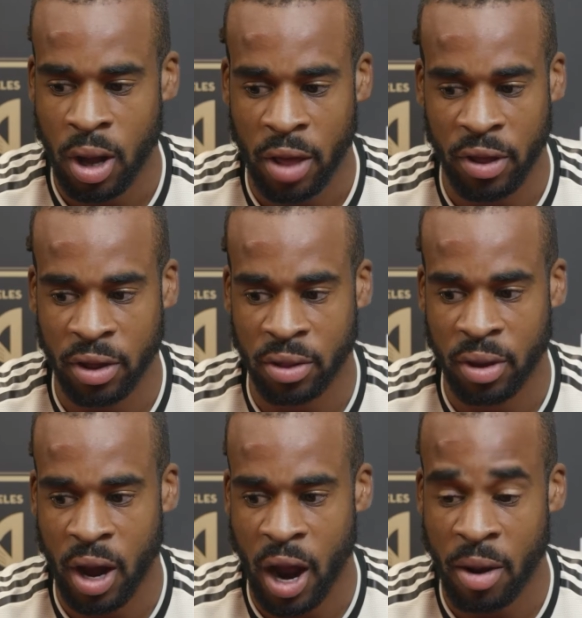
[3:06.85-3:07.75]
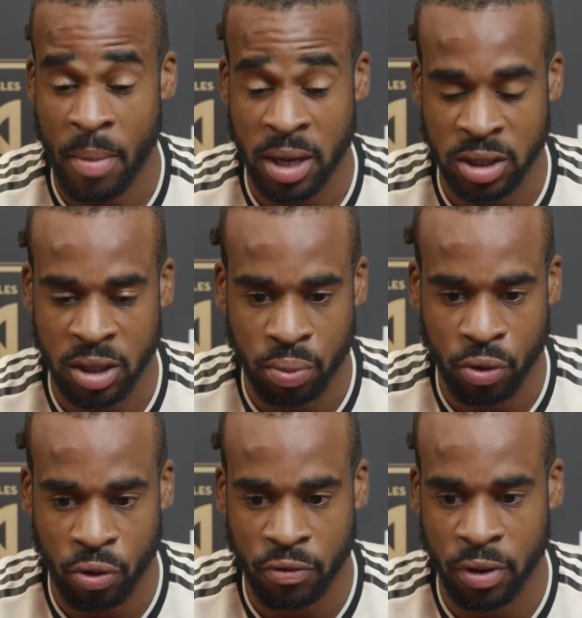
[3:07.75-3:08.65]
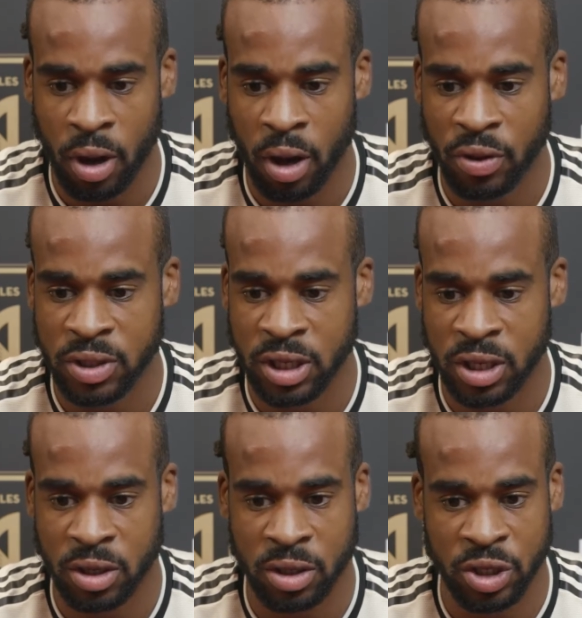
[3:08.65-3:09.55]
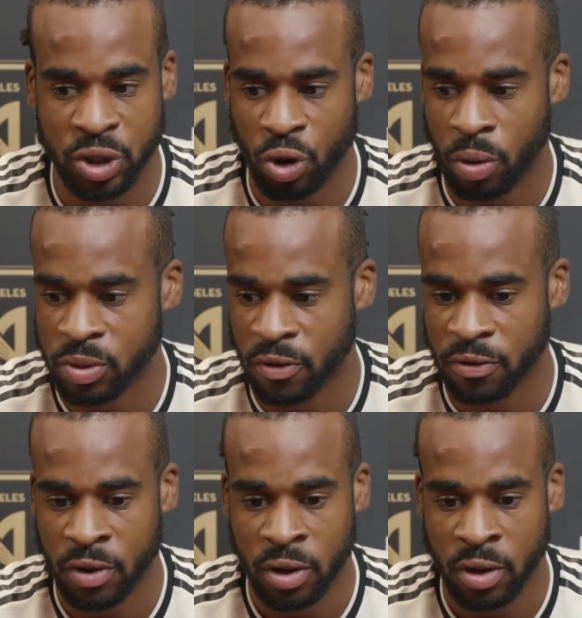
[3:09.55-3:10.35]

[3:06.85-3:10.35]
I think I immensely improved this season, just in terms of